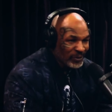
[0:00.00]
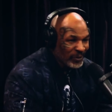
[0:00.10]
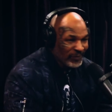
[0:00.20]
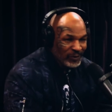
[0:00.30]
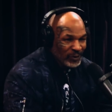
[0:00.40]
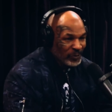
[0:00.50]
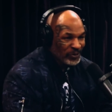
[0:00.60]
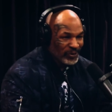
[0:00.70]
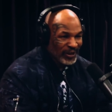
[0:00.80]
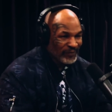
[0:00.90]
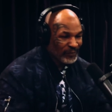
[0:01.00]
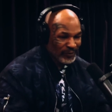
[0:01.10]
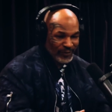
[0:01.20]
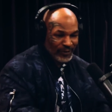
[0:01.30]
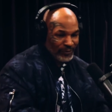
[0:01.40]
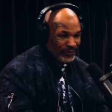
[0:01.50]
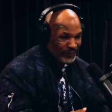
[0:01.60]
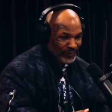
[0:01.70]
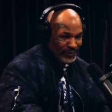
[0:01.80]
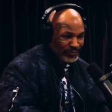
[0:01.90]
You yeah. don't have to do it. You have re you
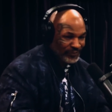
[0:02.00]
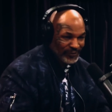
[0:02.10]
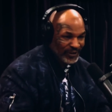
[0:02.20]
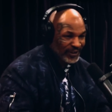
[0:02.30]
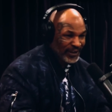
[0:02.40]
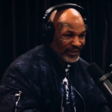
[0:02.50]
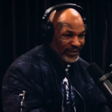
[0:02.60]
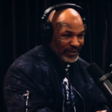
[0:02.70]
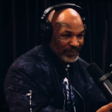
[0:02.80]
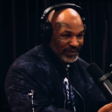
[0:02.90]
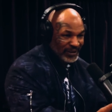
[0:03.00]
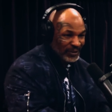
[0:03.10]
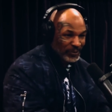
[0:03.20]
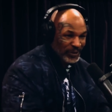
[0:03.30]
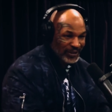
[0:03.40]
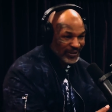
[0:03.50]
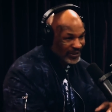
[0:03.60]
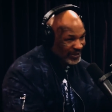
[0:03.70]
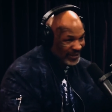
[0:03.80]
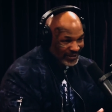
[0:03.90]
refuel for the next um, six weeks
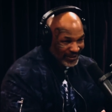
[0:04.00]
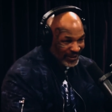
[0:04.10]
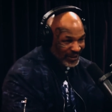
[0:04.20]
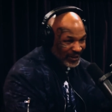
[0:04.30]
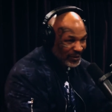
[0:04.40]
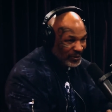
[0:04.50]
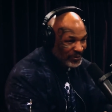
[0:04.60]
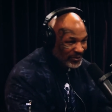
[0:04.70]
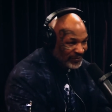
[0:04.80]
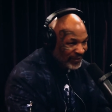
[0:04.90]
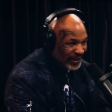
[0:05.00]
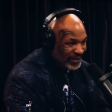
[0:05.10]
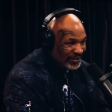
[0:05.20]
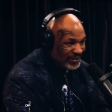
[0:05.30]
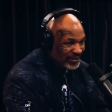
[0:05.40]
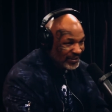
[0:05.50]
and just go with your fight.